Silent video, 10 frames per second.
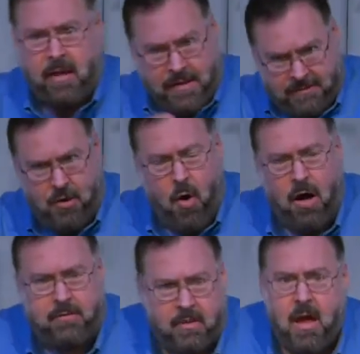then let's go
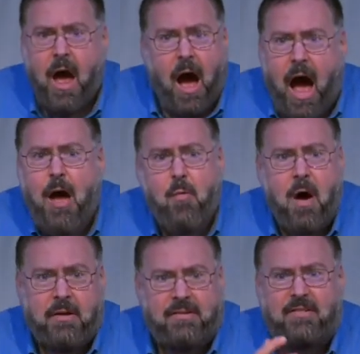out to the. I
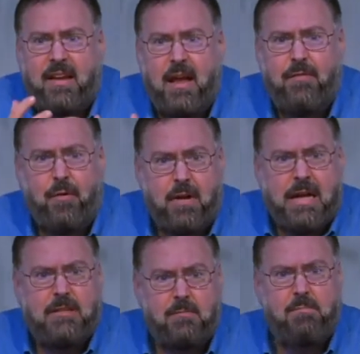want to savor
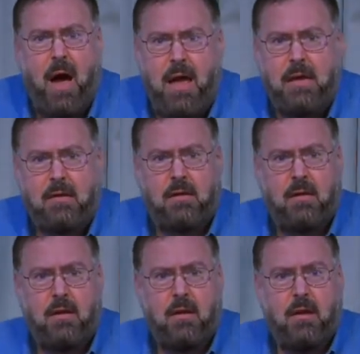each bite
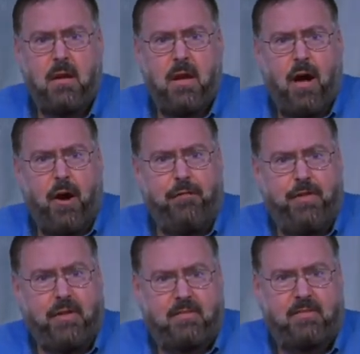of
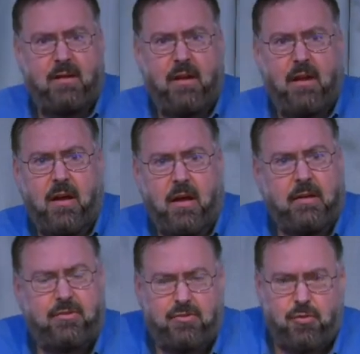this
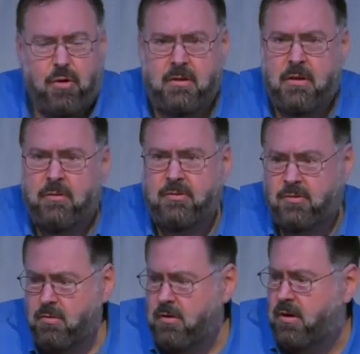extraordinary
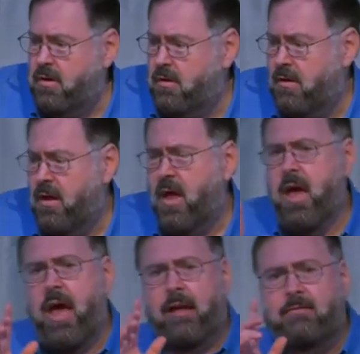story.
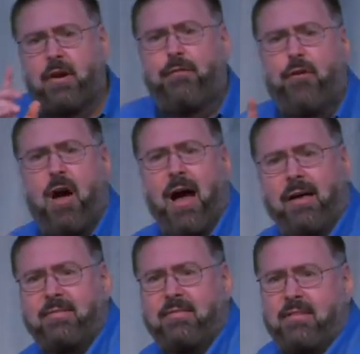And so for
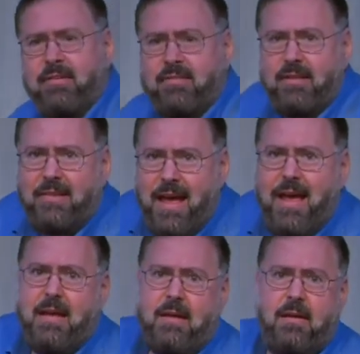us
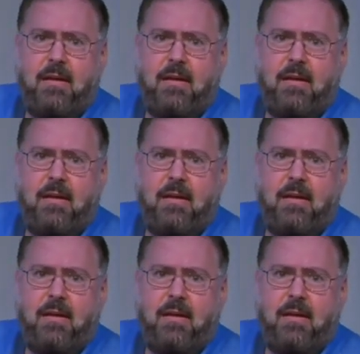today,